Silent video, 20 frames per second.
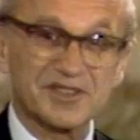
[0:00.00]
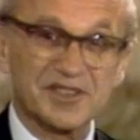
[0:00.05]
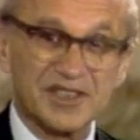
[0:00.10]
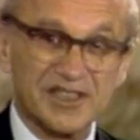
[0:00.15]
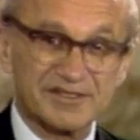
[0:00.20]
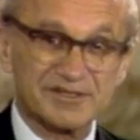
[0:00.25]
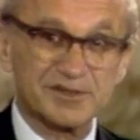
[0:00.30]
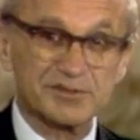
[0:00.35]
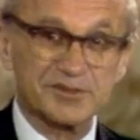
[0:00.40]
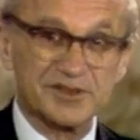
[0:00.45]

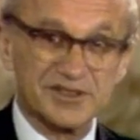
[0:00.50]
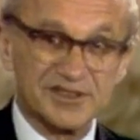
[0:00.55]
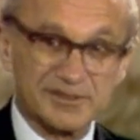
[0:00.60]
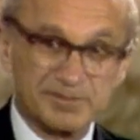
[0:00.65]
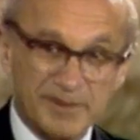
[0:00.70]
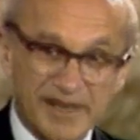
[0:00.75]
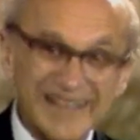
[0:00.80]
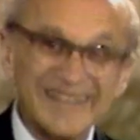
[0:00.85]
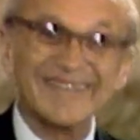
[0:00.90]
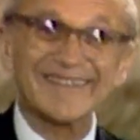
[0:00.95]
government
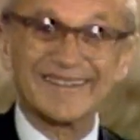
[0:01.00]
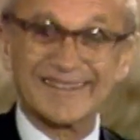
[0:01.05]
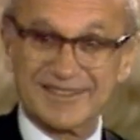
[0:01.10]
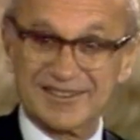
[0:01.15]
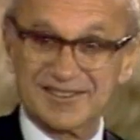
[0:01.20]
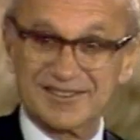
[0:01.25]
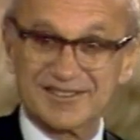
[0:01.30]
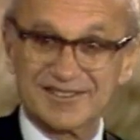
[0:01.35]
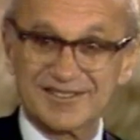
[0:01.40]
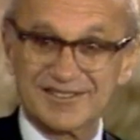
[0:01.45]
spending
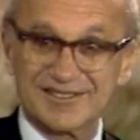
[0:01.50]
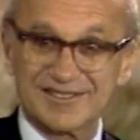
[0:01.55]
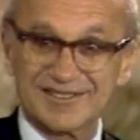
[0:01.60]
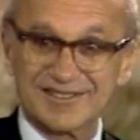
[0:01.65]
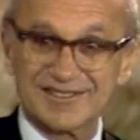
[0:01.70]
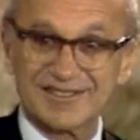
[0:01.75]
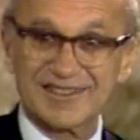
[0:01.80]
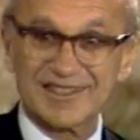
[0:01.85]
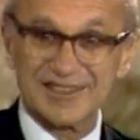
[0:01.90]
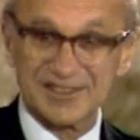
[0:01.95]

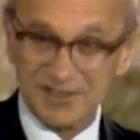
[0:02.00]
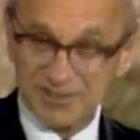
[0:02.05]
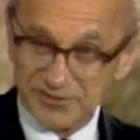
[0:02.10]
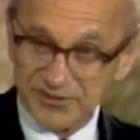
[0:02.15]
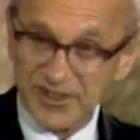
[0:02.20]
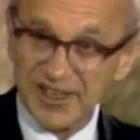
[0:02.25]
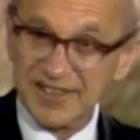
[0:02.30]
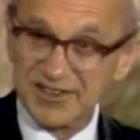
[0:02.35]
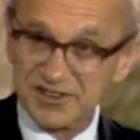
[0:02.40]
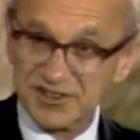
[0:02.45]
as a
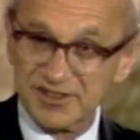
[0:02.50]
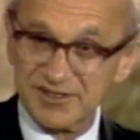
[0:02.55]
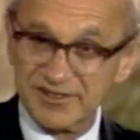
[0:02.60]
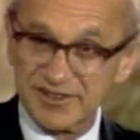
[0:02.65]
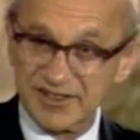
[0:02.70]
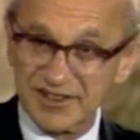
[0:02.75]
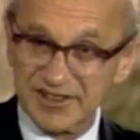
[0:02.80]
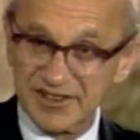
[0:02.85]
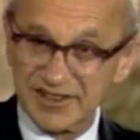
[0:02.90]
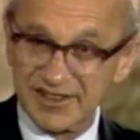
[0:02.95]
fraction of
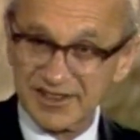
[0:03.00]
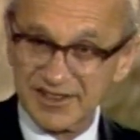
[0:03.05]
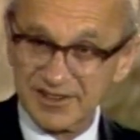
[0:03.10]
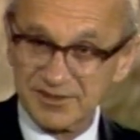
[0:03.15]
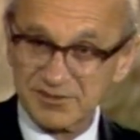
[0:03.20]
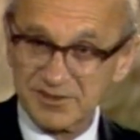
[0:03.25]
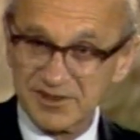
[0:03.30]
our income.